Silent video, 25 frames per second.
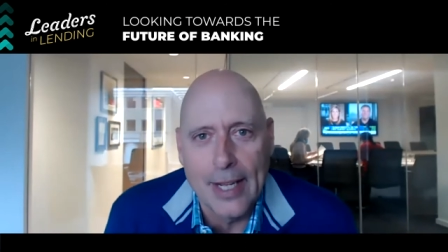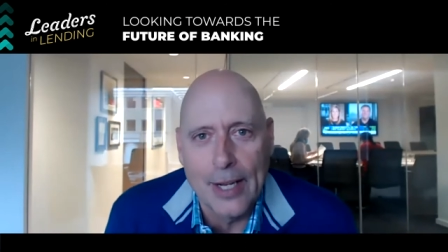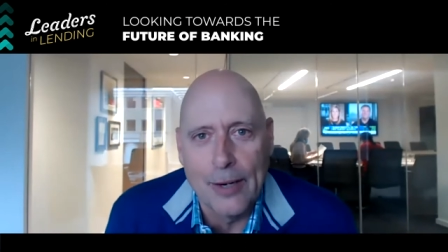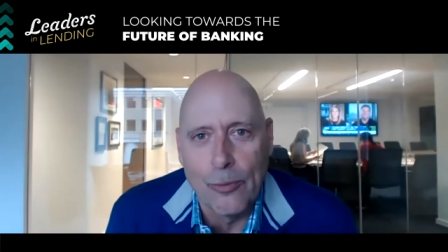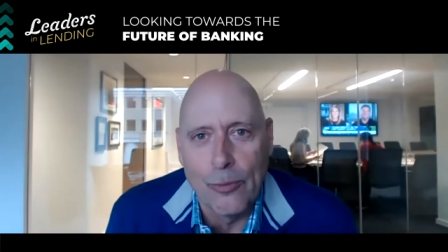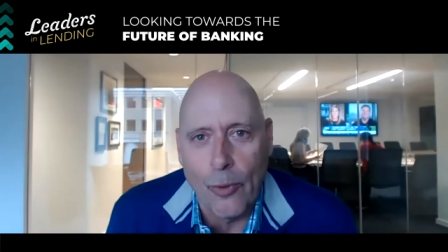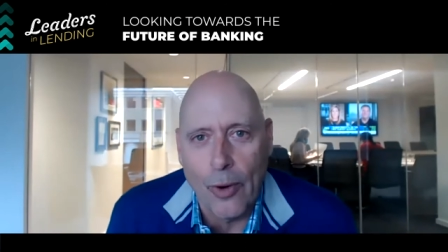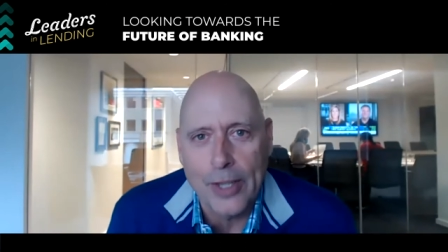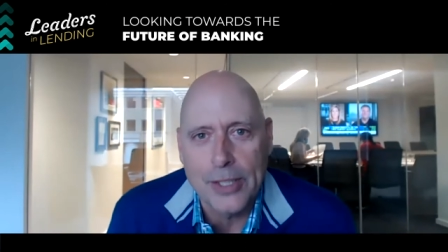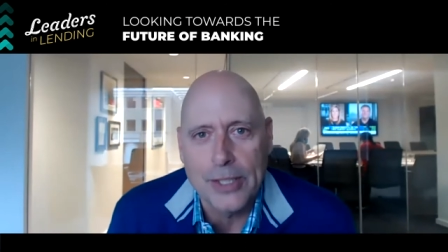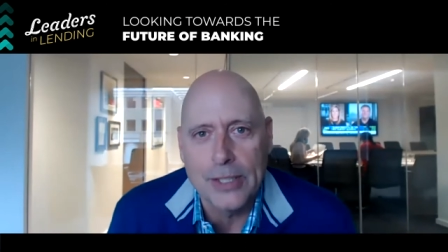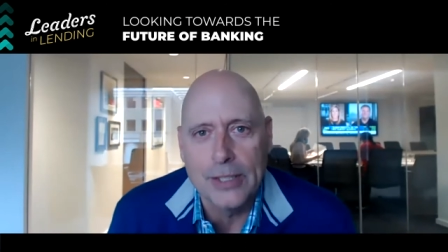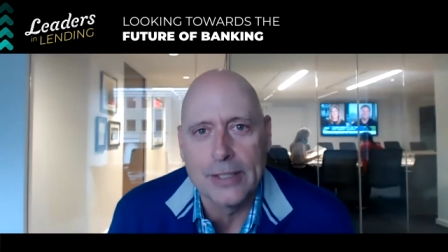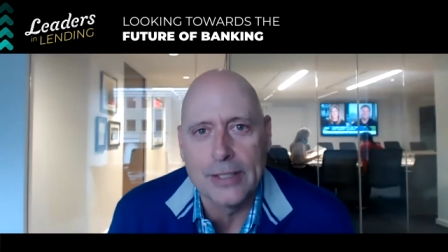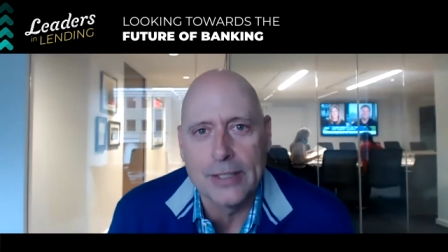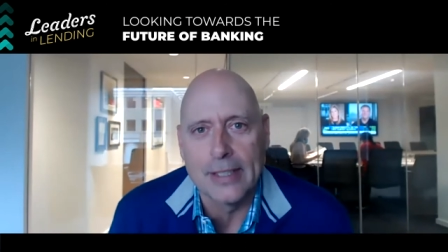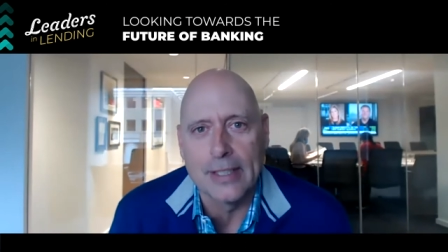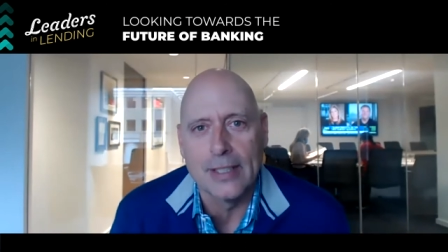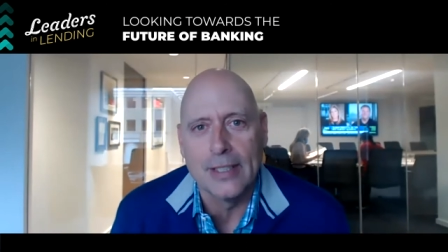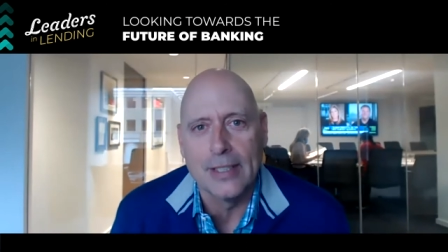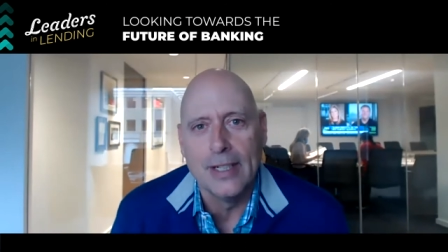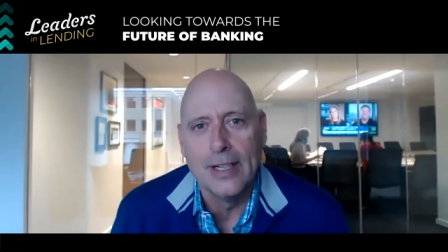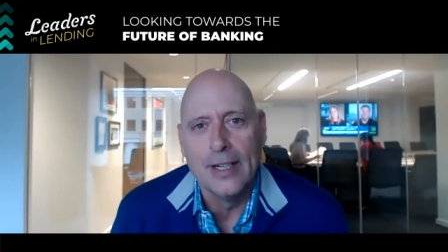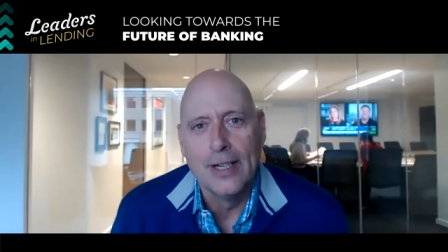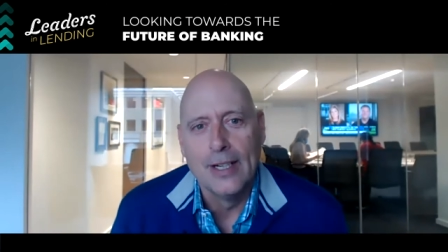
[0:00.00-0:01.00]
in
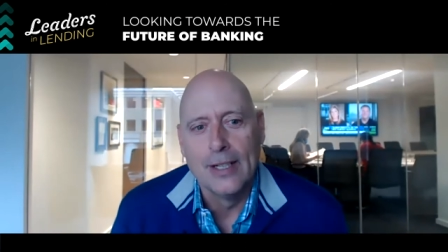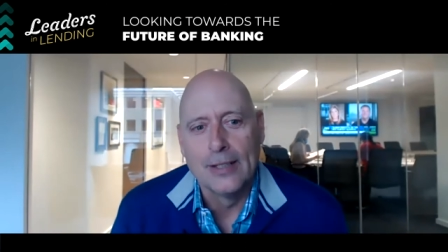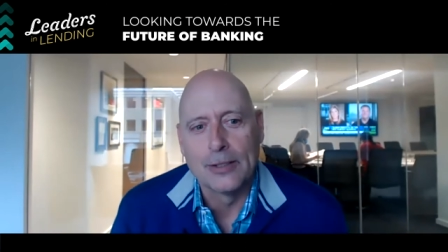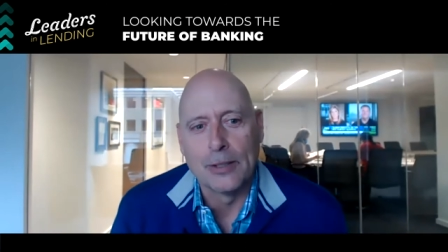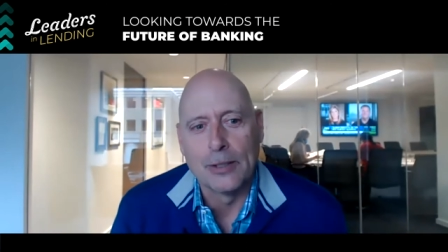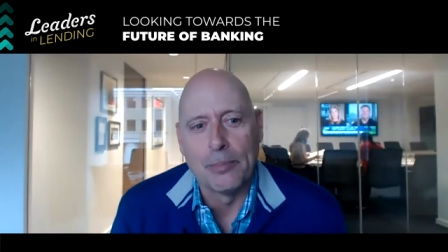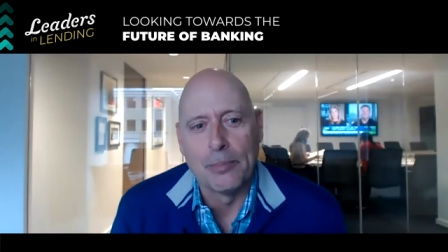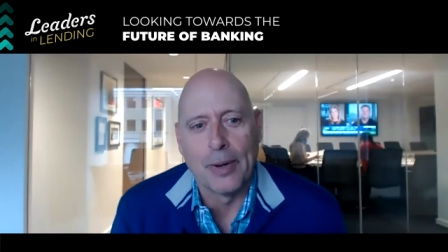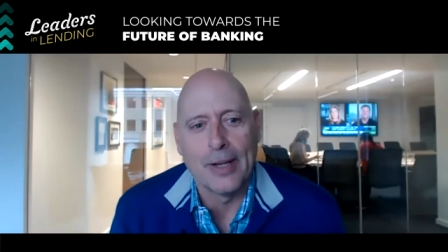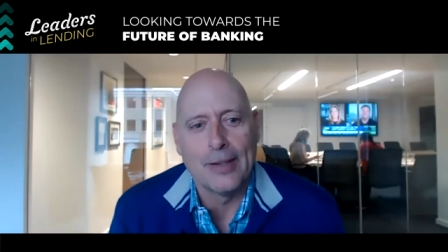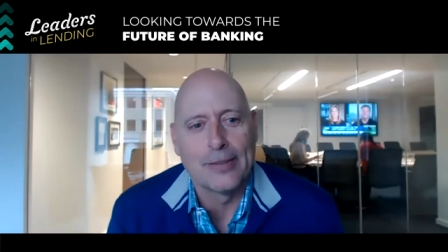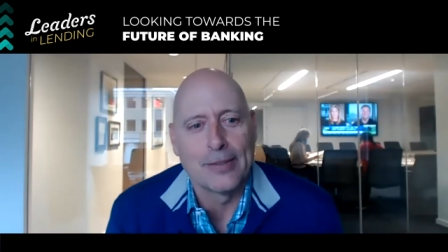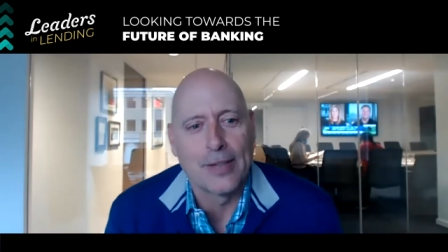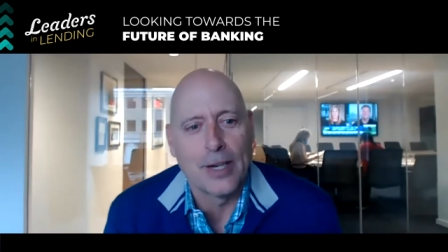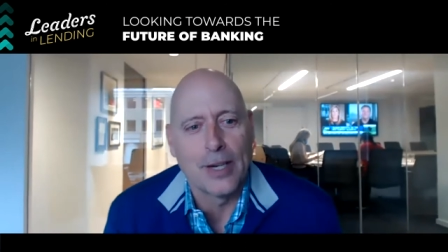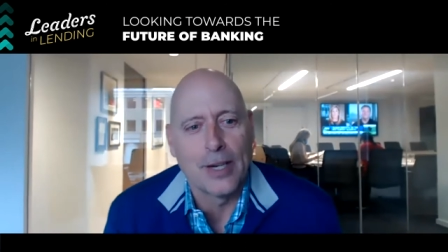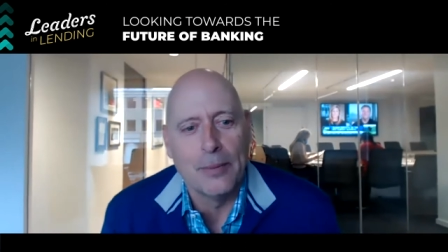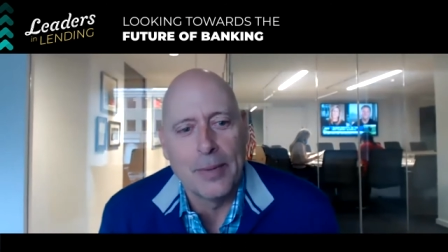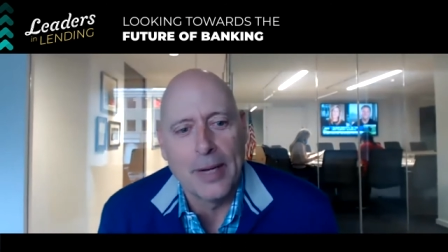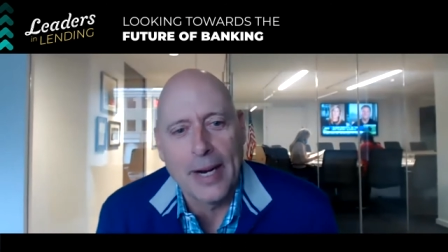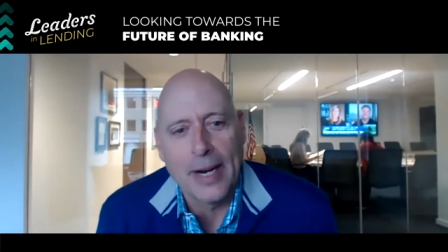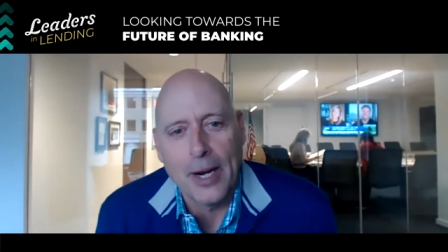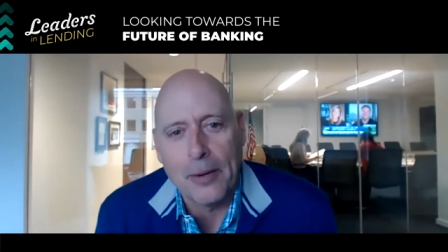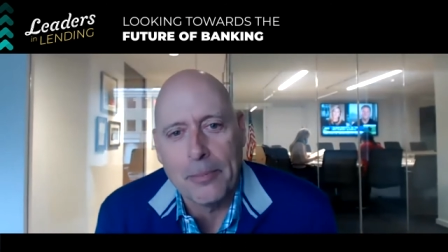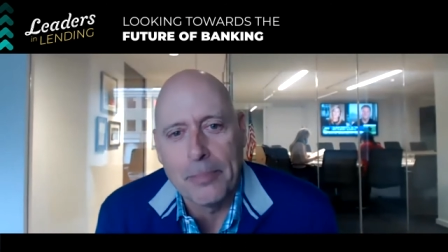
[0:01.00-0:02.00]
Washington. so please come
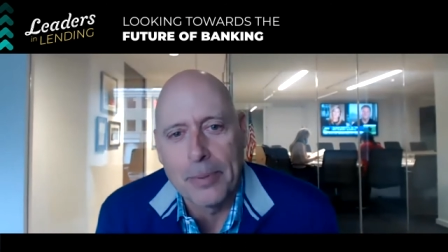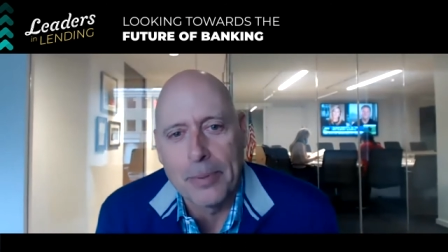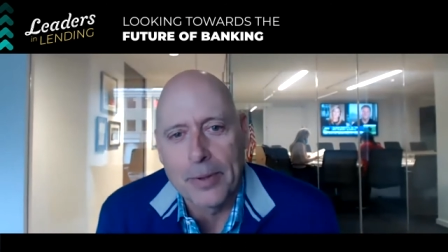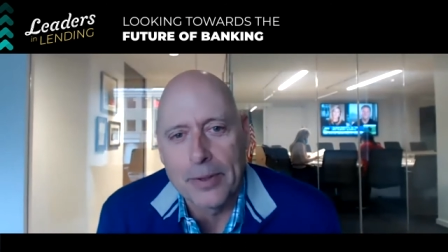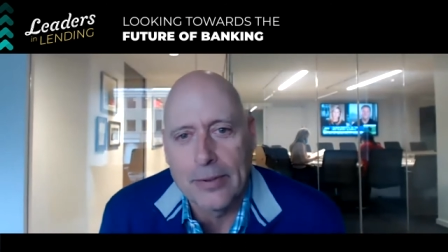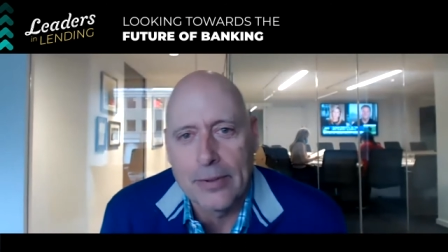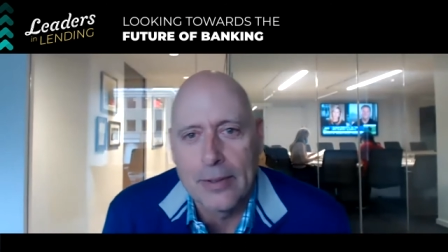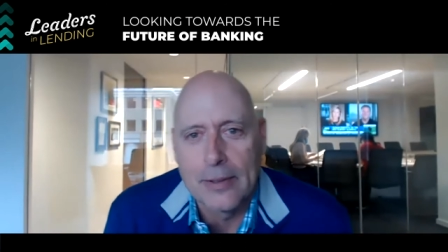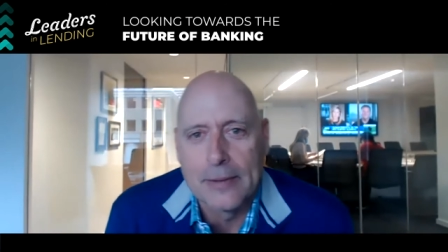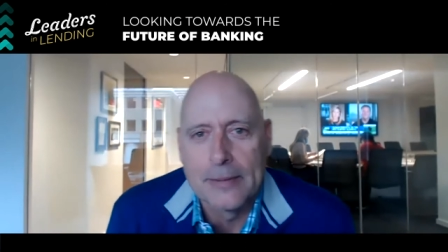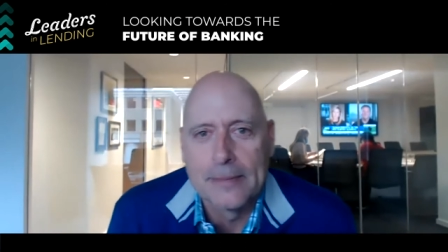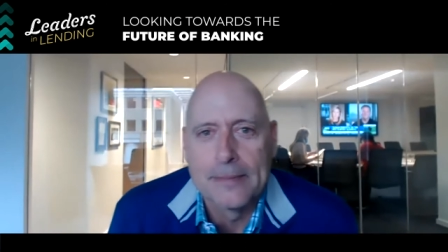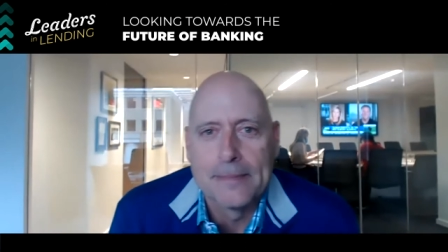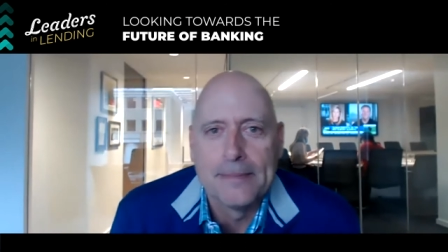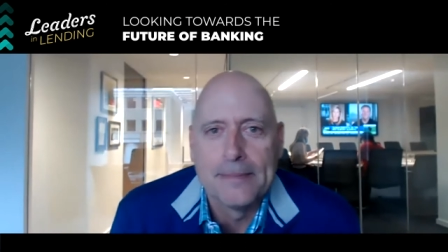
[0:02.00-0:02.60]
and help us.